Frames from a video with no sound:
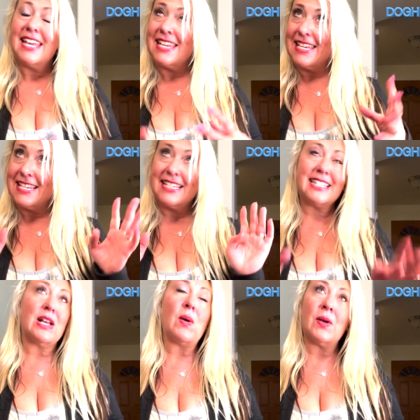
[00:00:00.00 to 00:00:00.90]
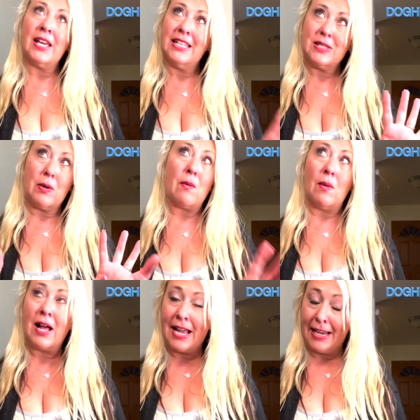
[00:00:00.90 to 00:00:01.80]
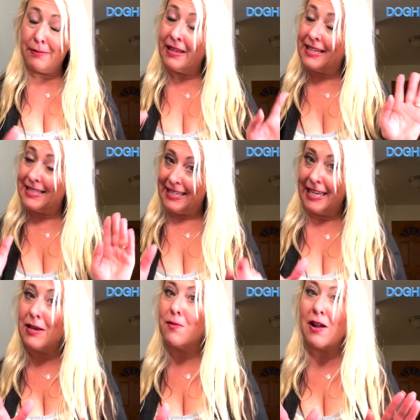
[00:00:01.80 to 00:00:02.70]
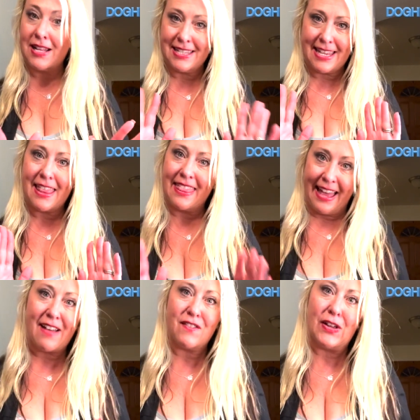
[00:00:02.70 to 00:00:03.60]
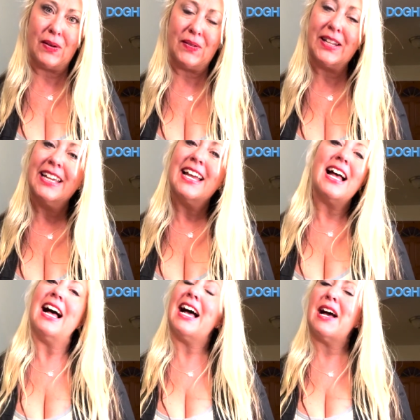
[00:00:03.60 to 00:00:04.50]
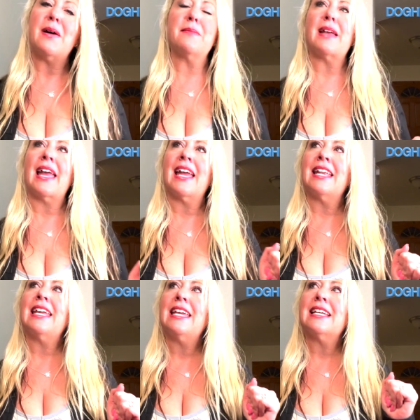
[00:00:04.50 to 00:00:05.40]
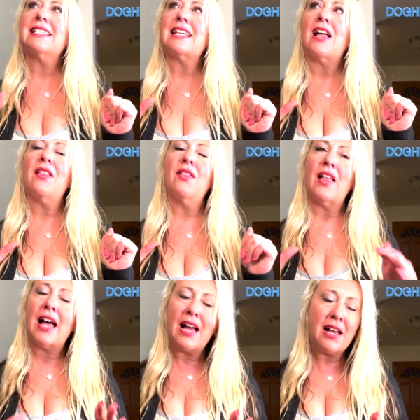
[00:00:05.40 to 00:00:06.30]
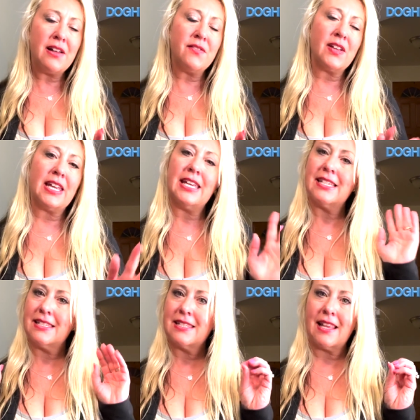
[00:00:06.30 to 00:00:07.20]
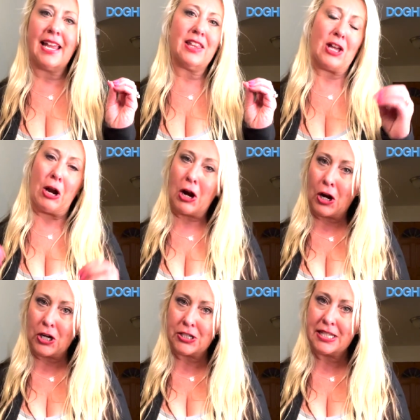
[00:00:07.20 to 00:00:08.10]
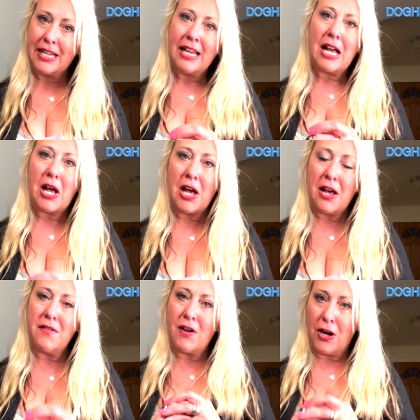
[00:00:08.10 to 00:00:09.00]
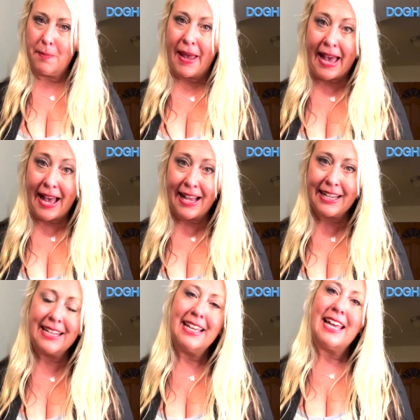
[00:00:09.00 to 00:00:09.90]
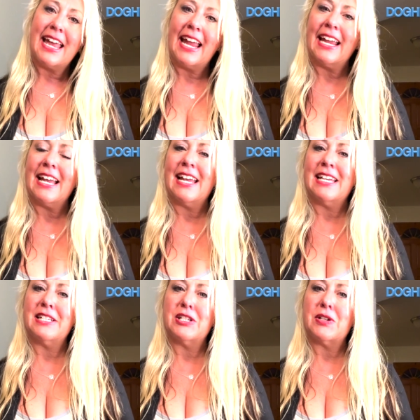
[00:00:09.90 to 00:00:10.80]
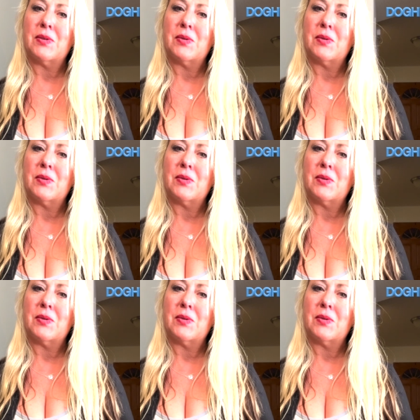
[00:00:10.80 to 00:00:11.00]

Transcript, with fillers: he is going to whine because he wants that food. Um, and he is a love, he is like the heart of our pack. And